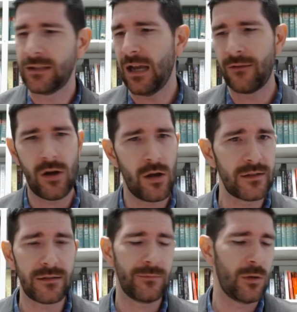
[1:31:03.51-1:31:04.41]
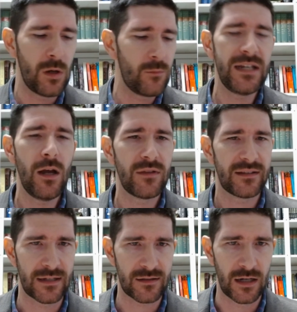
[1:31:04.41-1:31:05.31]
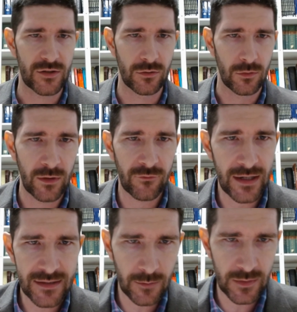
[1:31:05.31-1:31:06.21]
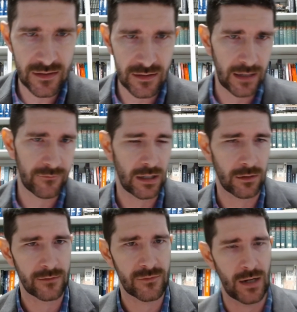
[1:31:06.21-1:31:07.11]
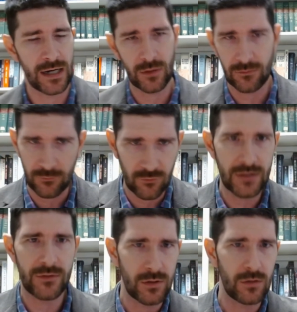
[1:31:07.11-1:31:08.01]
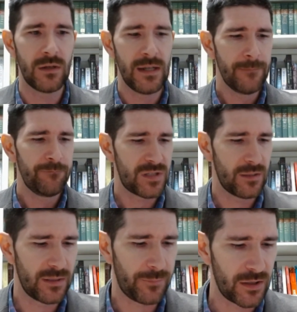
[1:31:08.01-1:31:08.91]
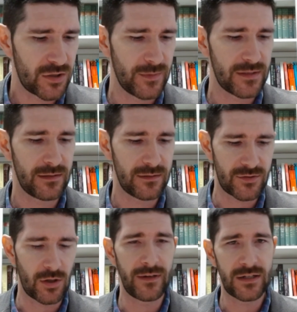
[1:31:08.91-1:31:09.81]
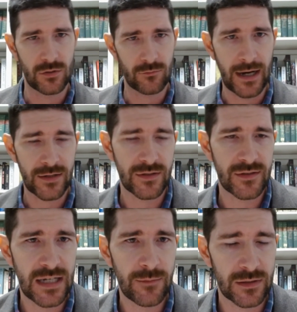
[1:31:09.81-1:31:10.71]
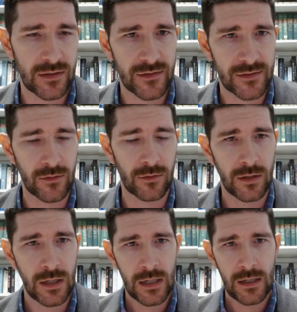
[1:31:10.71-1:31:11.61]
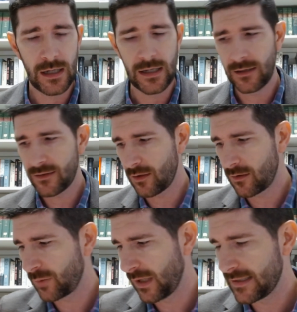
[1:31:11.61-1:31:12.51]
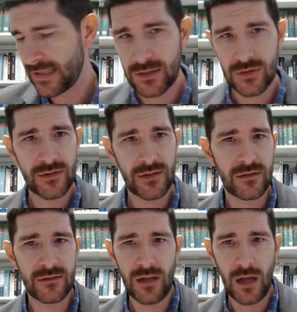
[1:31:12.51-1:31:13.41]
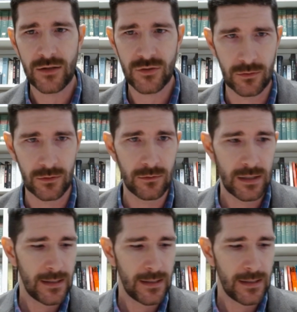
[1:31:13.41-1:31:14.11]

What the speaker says: They have all this, and we know that that's not true. We've read some of the slave narratives, right? I've read to you some of the punishments and starvation rations deep into the southern plantations. This is not true.